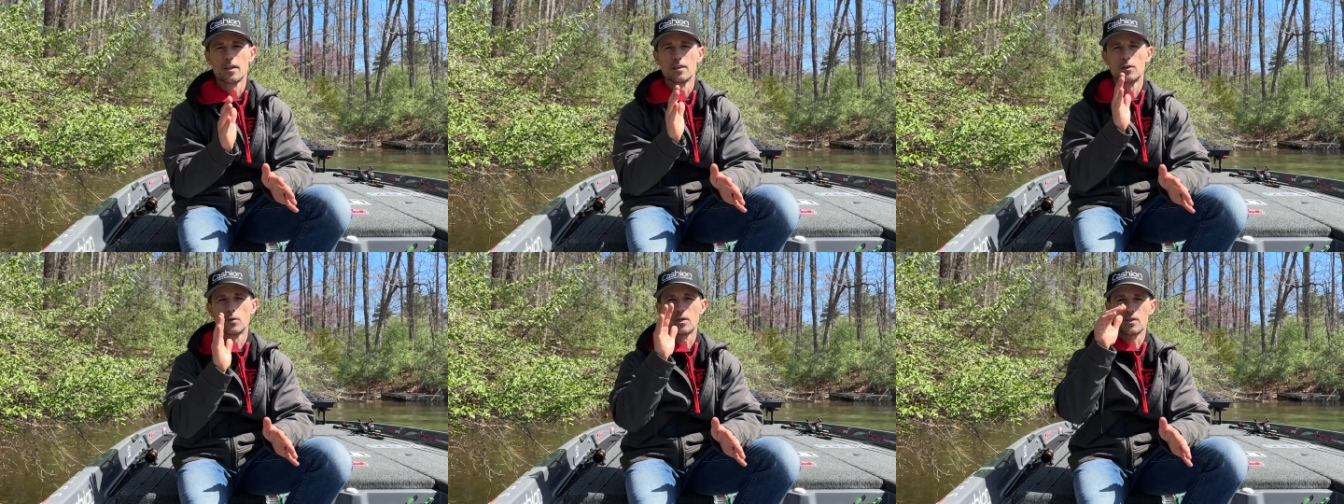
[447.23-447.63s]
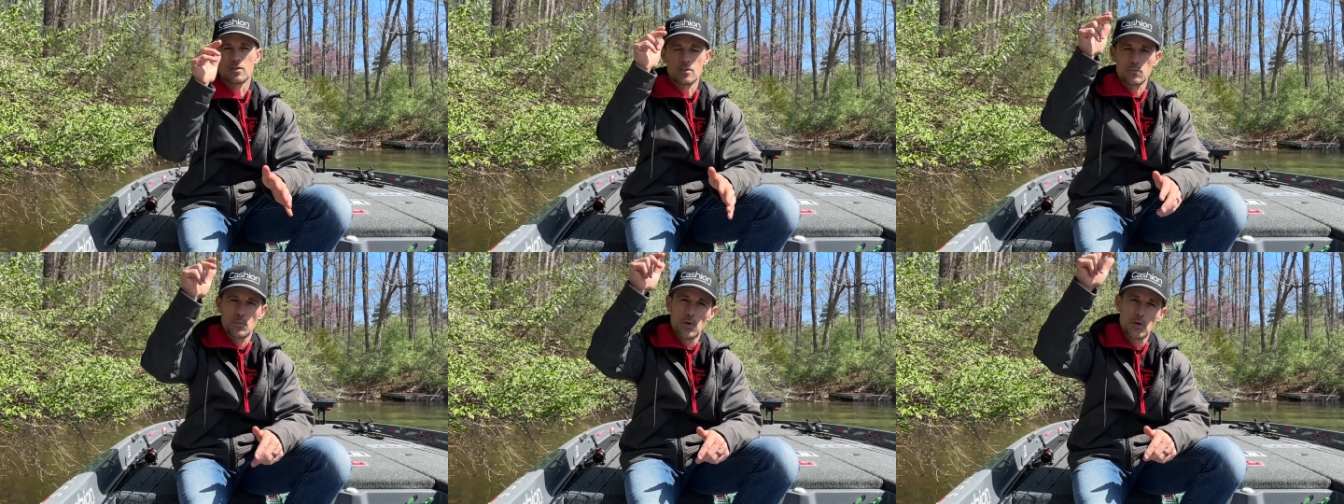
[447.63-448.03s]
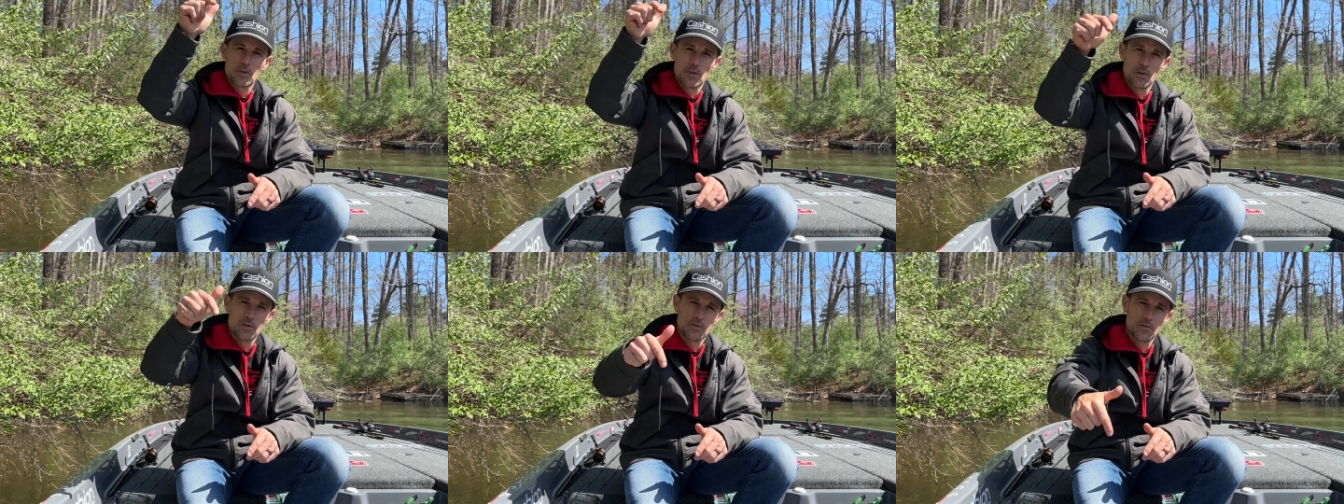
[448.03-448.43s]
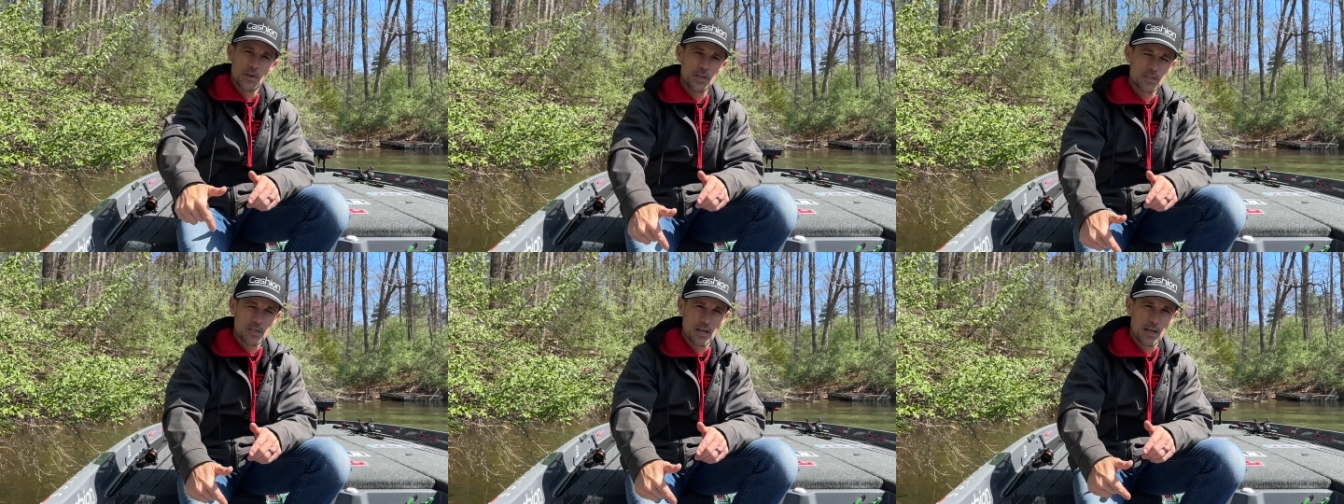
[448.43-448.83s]
you can spook those
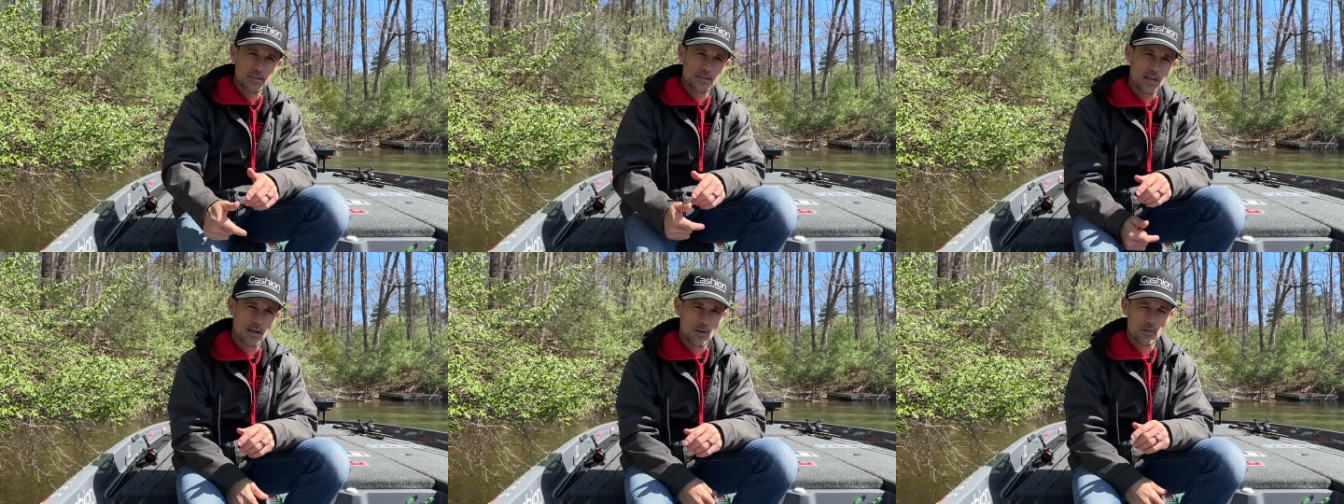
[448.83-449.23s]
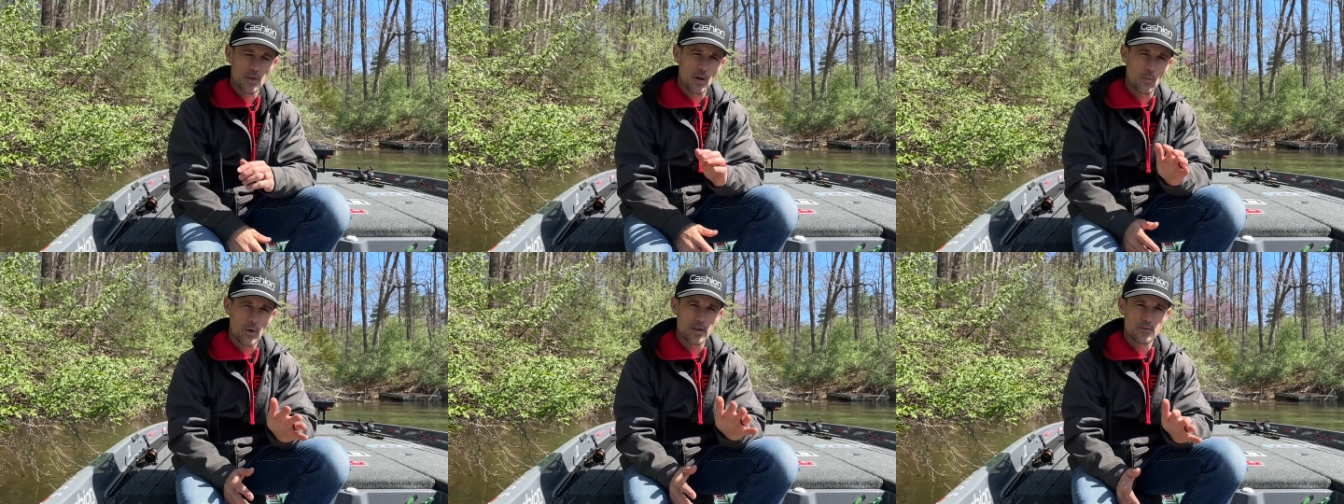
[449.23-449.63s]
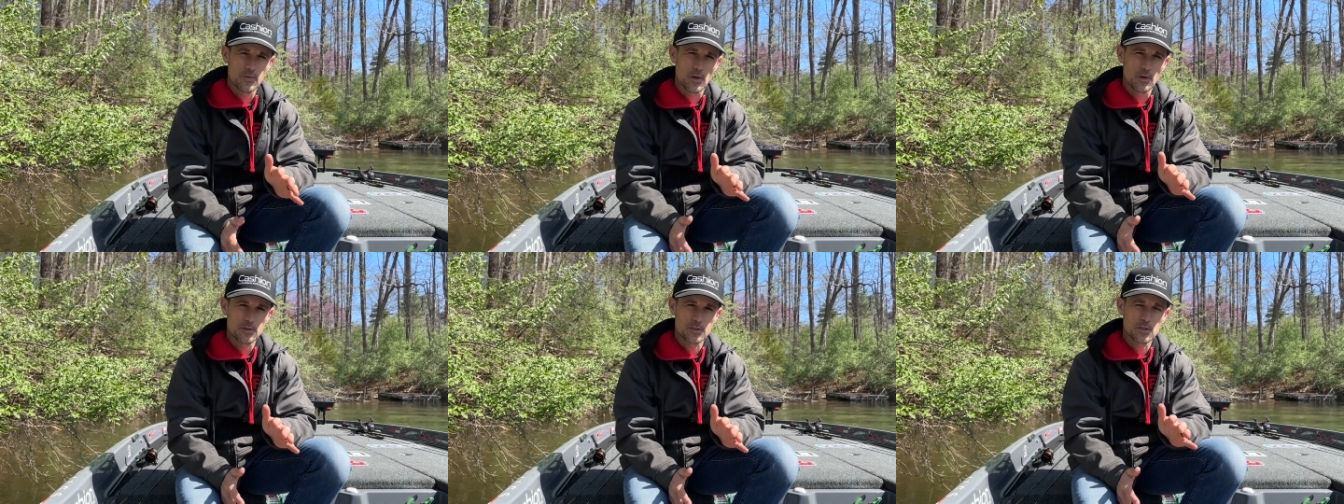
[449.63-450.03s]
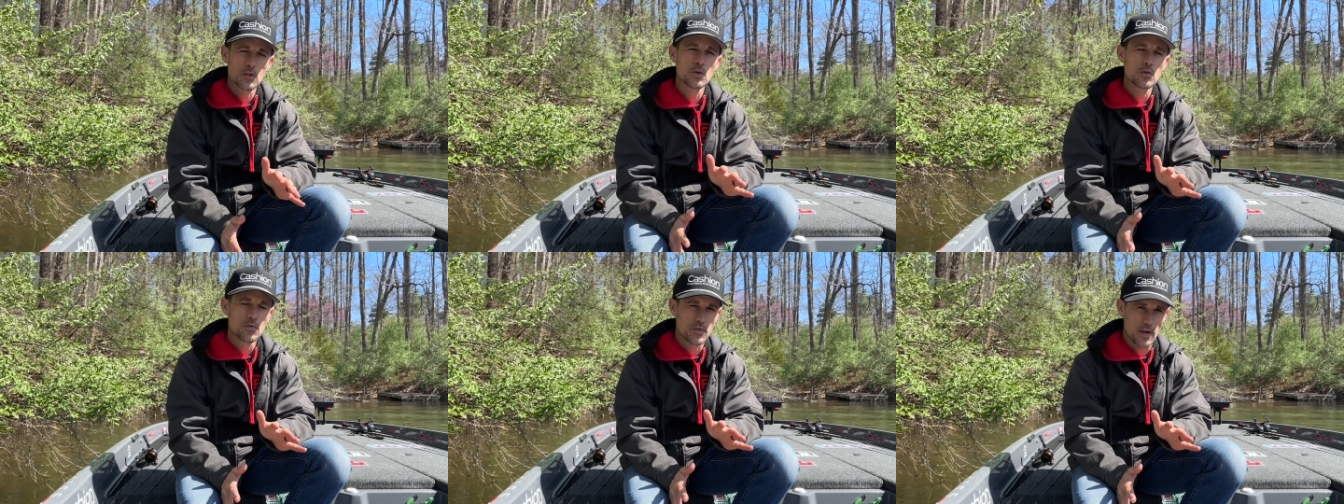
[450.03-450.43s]
fish as that weight falls
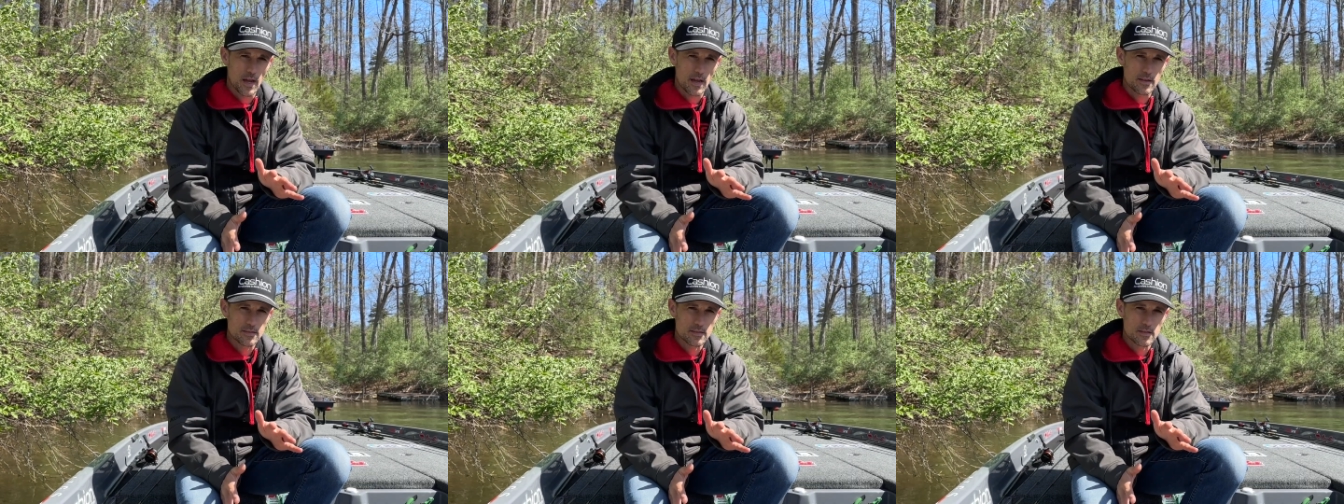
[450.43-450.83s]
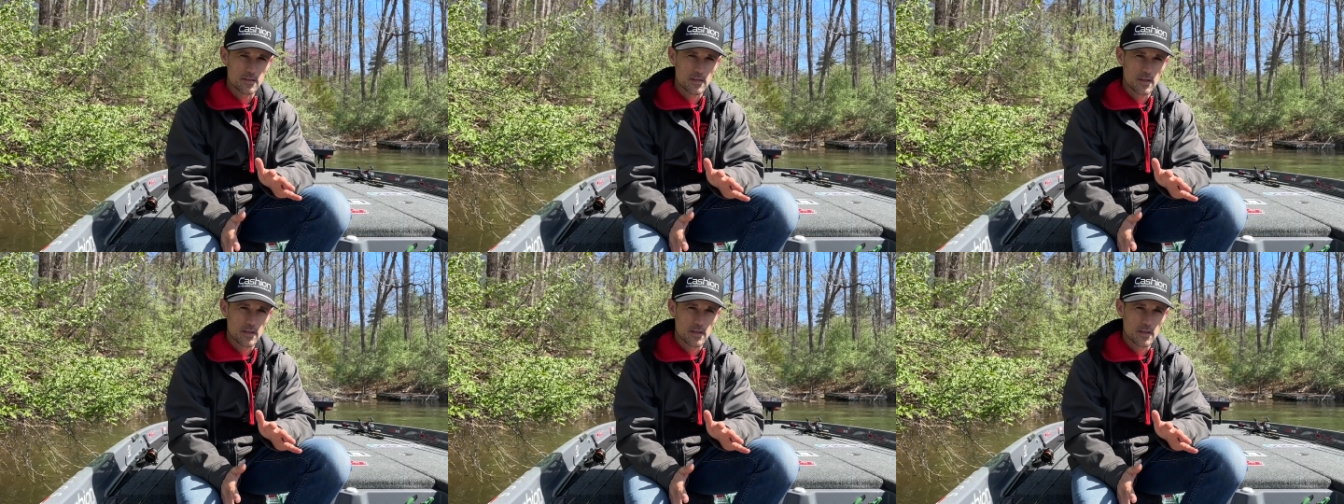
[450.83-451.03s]
too fast.